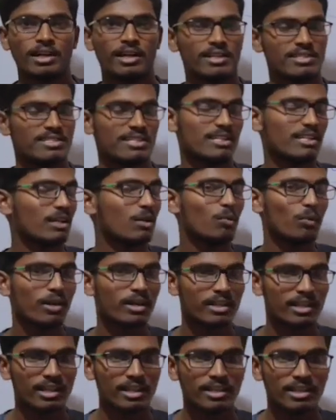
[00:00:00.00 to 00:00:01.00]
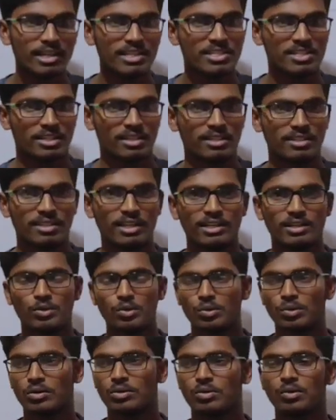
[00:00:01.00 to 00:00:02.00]
It is generally volatile in nature, that
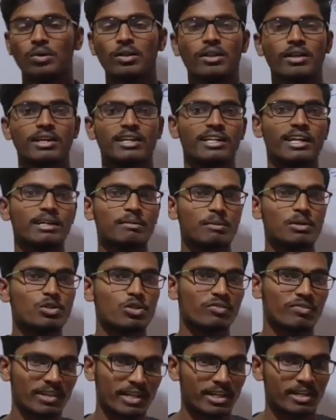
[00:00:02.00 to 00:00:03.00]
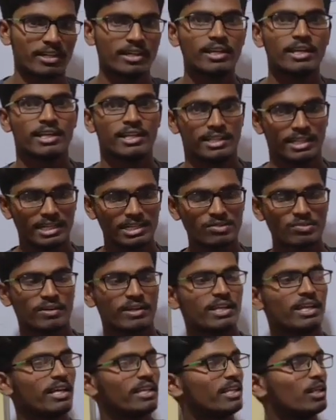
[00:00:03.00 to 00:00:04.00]
do not tolerate that much of heat. That's
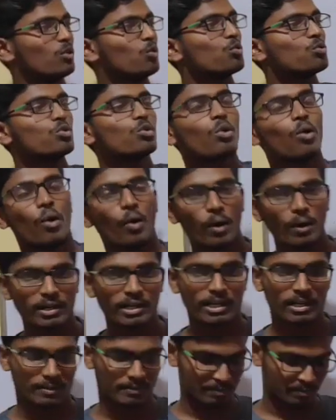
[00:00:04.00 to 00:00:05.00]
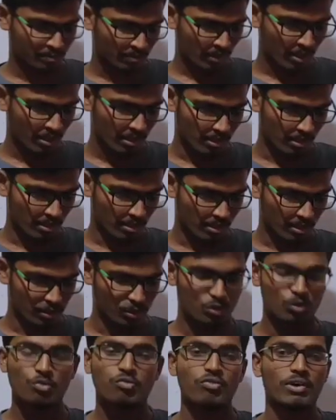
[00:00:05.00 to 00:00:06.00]
why they used oil
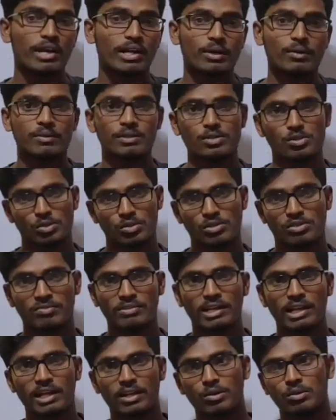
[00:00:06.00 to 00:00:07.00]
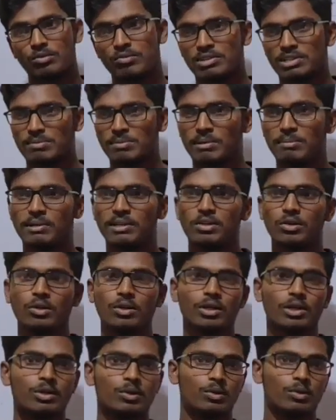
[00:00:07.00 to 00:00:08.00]
to find out the charge of the electron, which may be
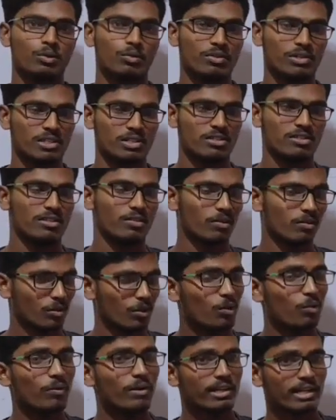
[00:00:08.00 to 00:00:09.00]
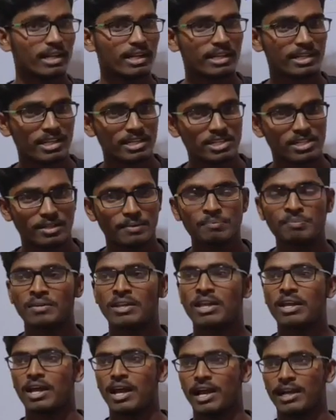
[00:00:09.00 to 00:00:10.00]
tolerant, which is non-volatile in nature,
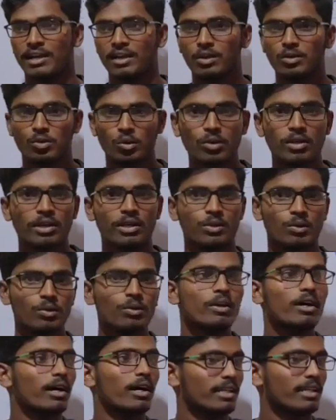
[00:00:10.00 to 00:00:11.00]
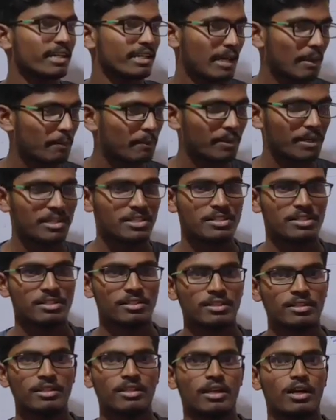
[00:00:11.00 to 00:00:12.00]
and tolerate to the
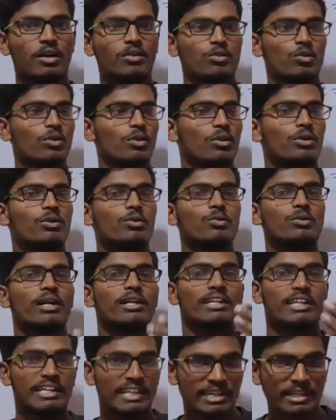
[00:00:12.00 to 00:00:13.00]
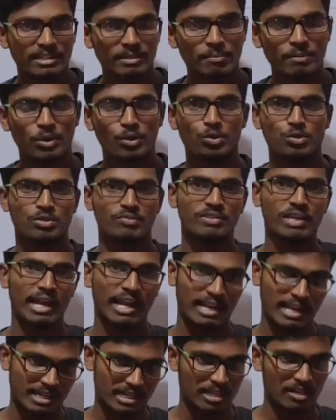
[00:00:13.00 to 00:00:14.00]
temperature, tolerate to that heat because of the
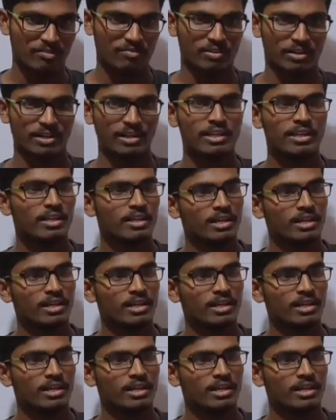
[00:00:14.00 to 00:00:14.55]
electric field.